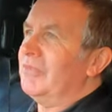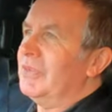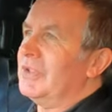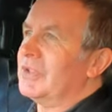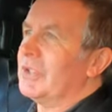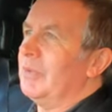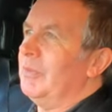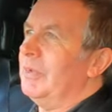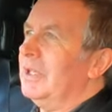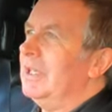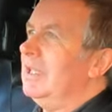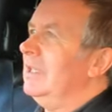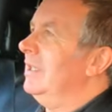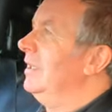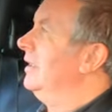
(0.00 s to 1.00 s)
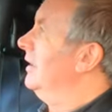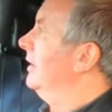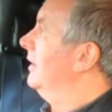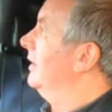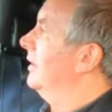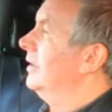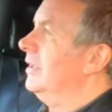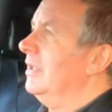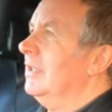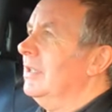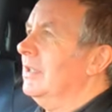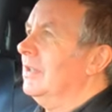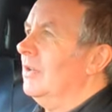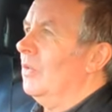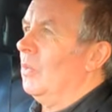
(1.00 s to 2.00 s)
with some
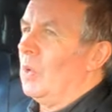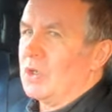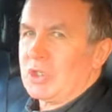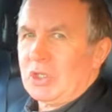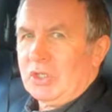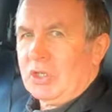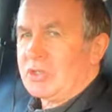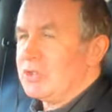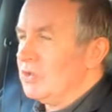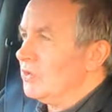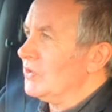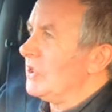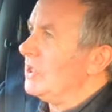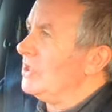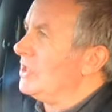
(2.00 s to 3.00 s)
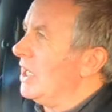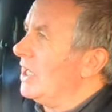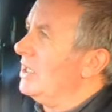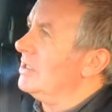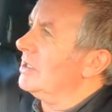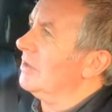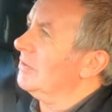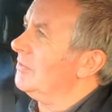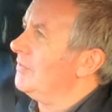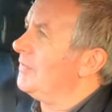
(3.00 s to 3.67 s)
washer nozzles these days.